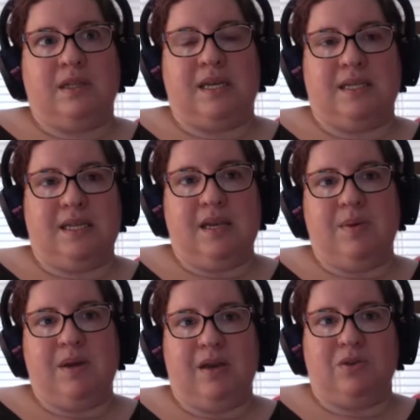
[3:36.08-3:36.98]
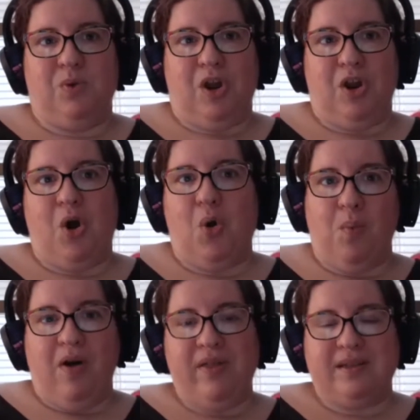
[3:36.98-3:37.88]
easy because we're at home
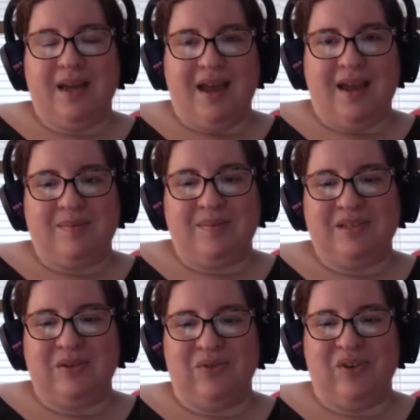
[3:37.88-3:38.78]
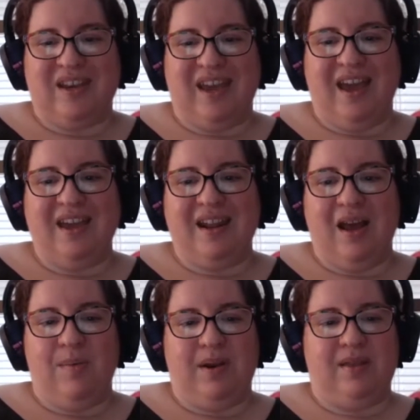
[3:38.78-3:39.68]
all the time to forget how
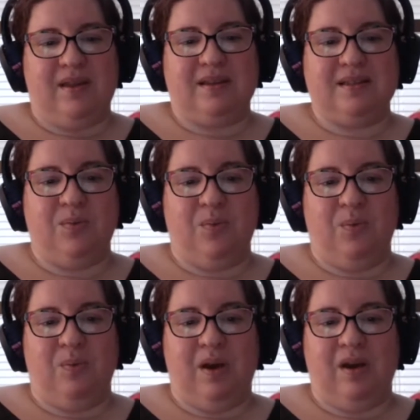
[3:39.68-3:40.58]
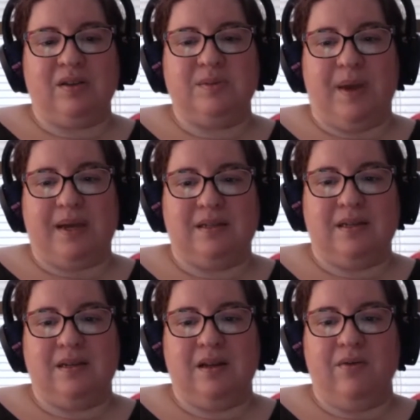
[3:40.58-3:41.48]
many things we're
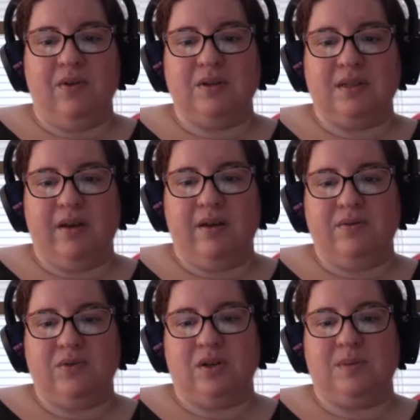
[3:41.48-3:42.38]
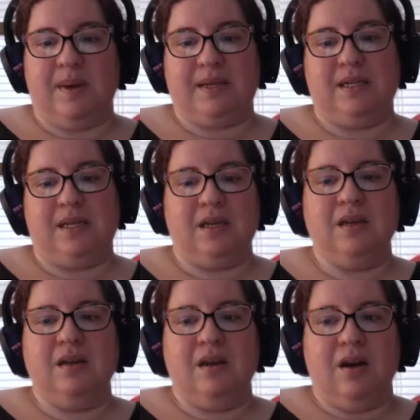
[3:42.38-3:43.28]
expected of ourselves or expecting
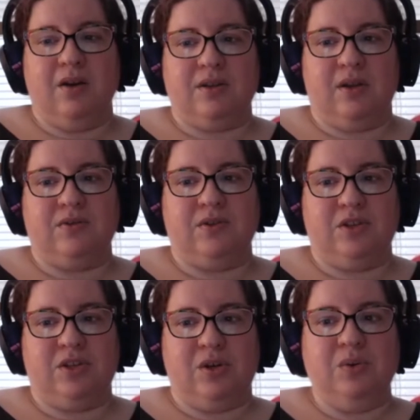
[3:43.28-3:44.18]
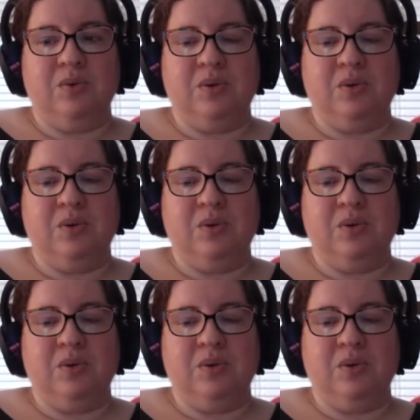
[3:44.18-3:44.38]
ourselves to do.